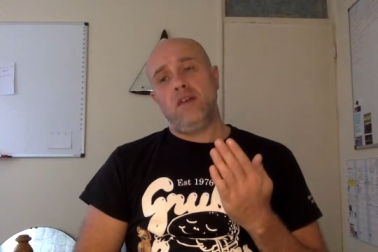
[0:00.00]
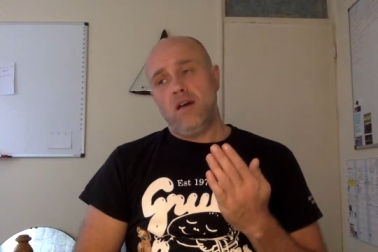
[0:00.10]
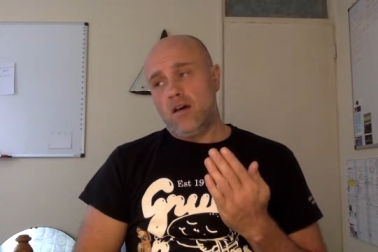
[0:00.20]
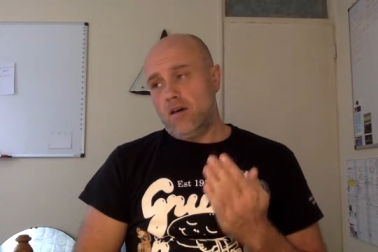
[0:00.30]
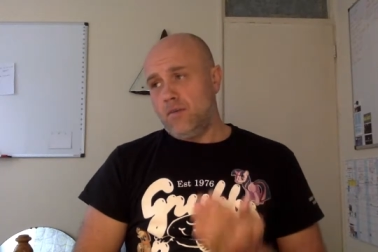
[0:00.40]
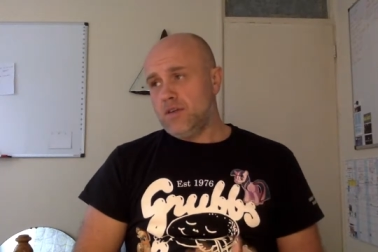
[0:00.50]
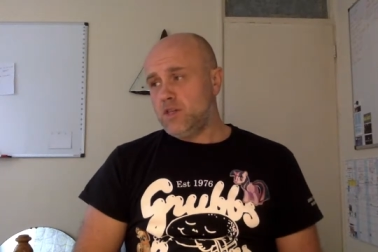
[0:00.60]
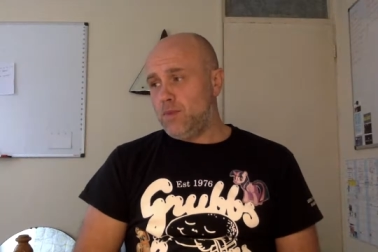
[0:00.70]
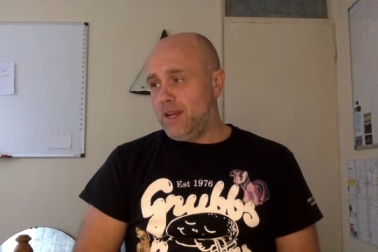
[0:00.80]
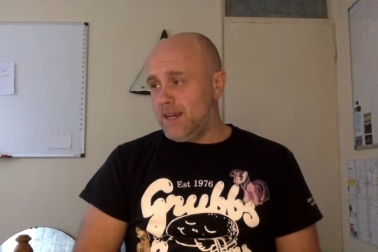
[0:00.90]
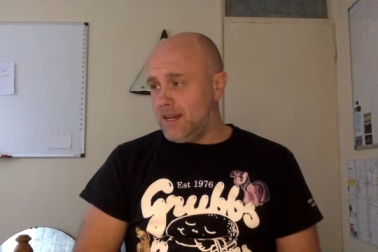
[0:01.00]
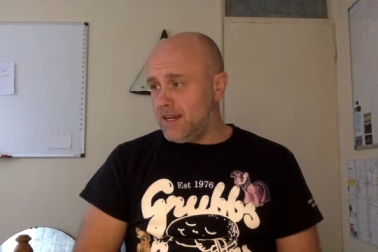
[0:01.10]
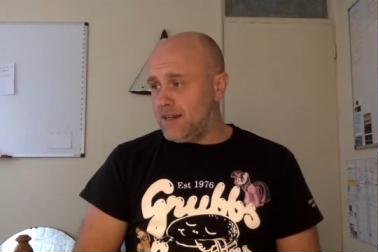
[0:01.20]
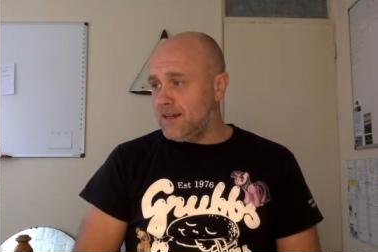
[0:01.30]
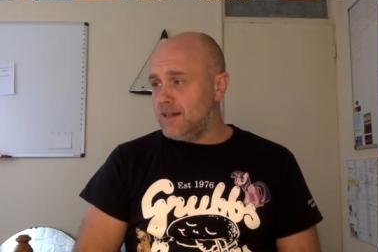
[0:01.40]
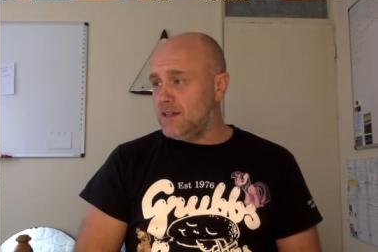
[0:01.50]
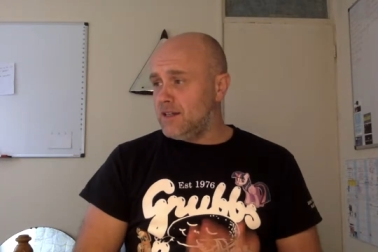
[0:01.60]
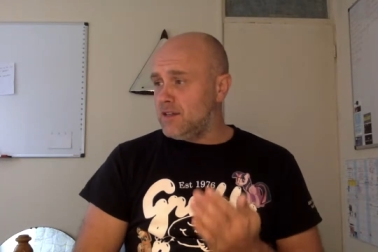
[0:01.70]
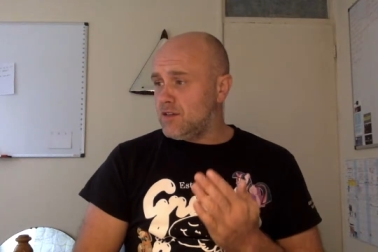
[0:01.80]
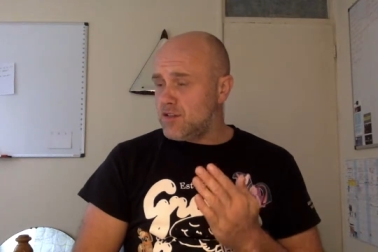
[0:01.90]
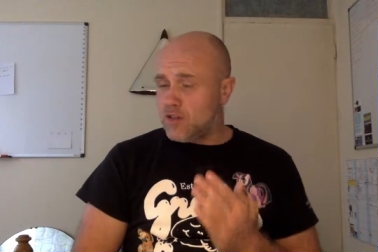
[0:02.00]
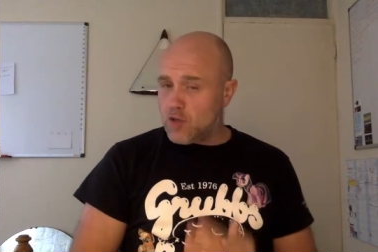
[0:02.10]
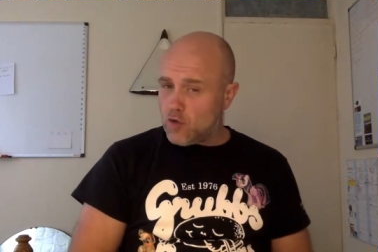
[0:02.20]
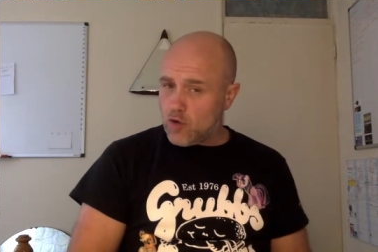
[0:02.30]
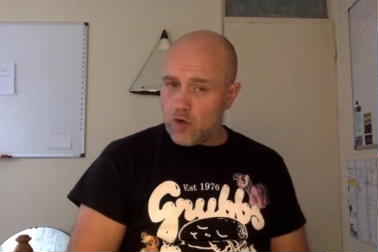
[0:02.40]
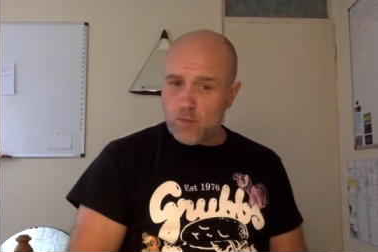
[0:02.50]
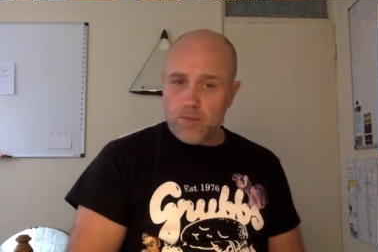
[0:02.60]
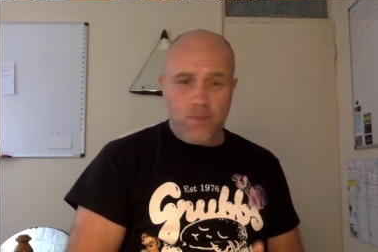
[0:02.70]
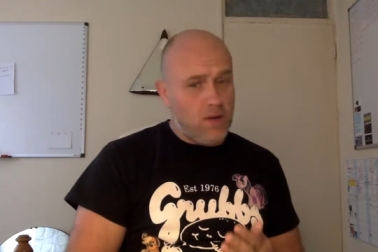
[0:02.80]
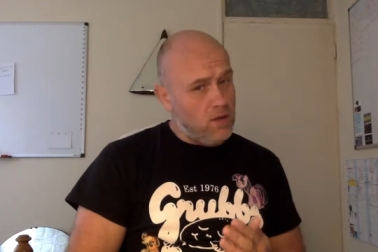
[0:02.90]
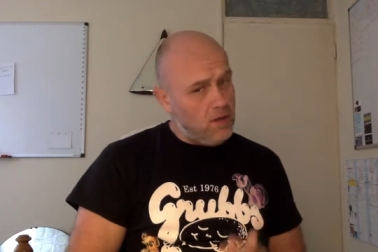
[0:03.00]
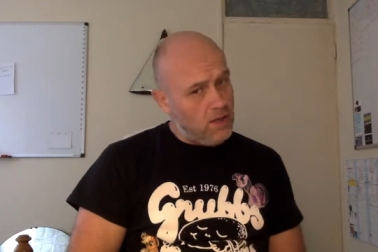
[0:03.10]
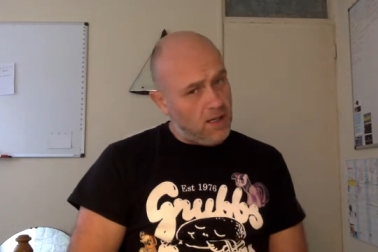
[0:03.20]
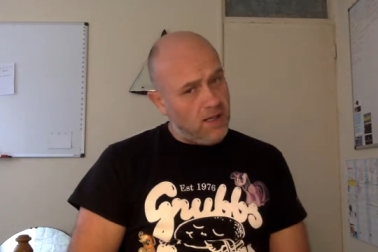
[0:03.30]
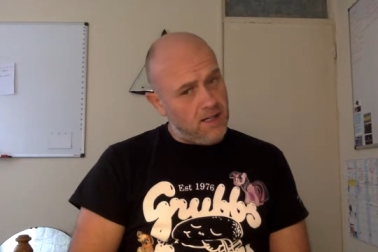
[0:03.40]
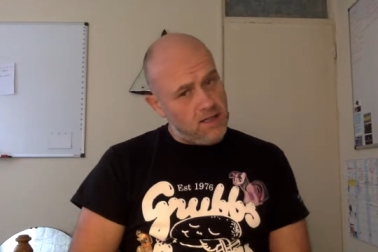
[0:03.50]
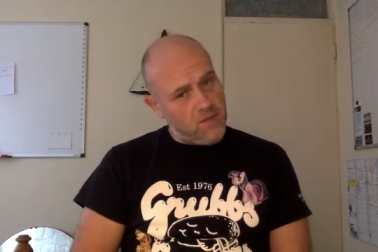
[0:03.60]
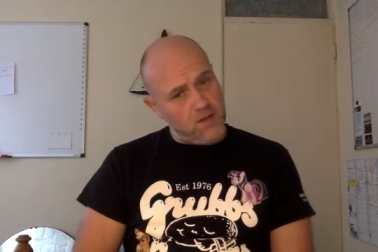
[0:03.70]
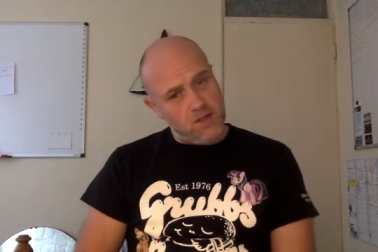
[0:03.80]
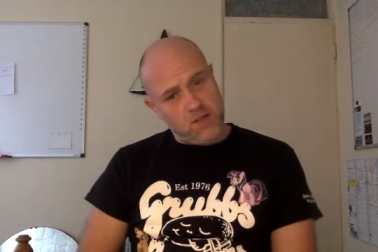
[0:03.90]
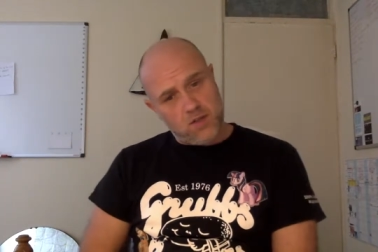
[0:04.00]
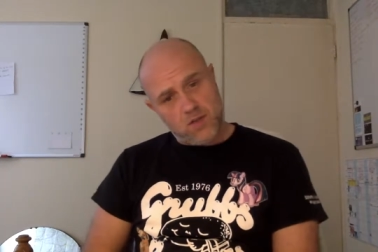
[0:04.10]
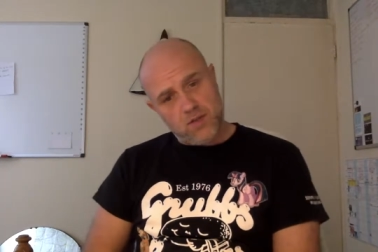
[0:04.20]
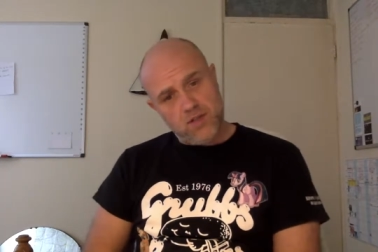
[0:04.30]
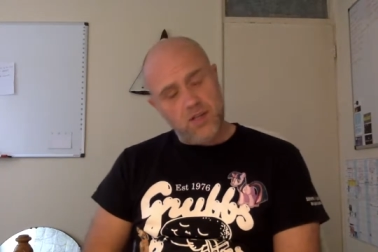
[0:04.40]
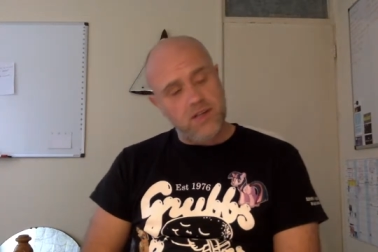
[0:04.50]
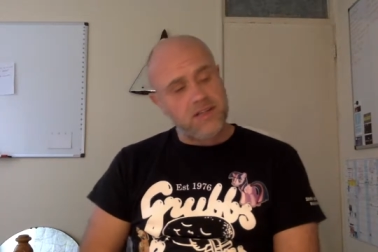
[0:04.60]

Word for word: um, speaking to the group but looking at individuals and